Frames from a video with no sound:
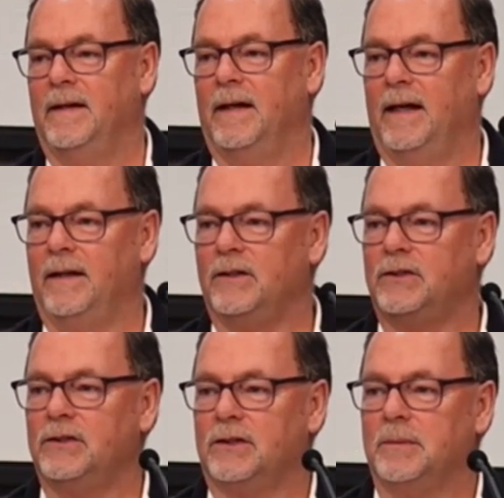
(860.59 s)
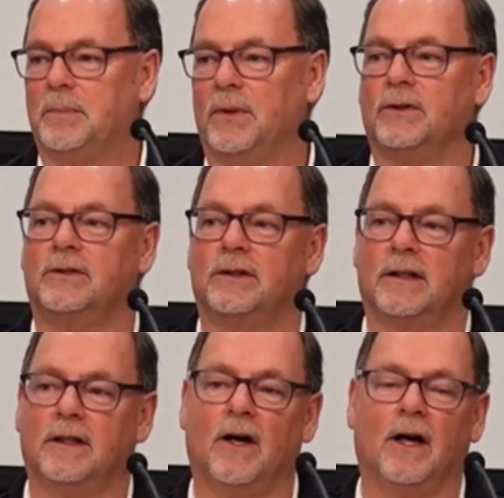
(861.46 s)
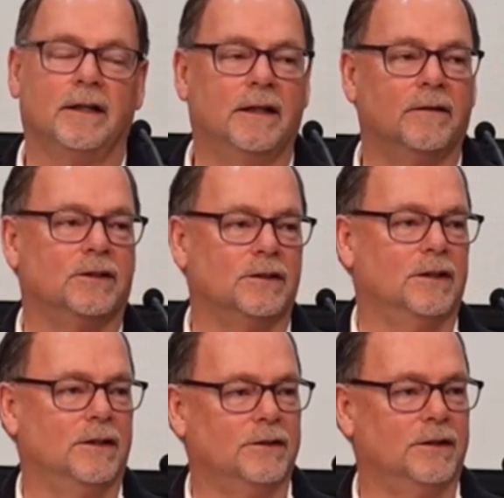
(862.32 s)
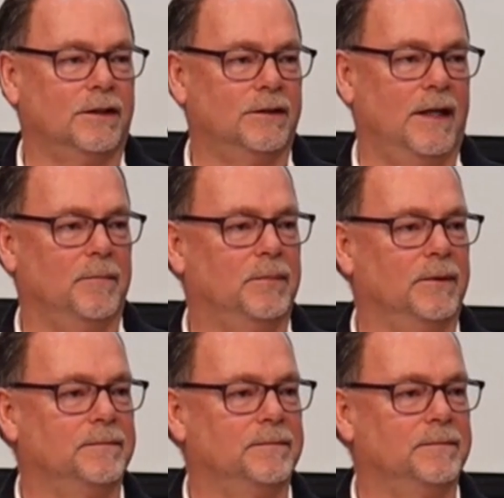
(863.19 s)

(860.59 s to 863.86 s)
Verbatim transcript: And this is the person that God gives us as an example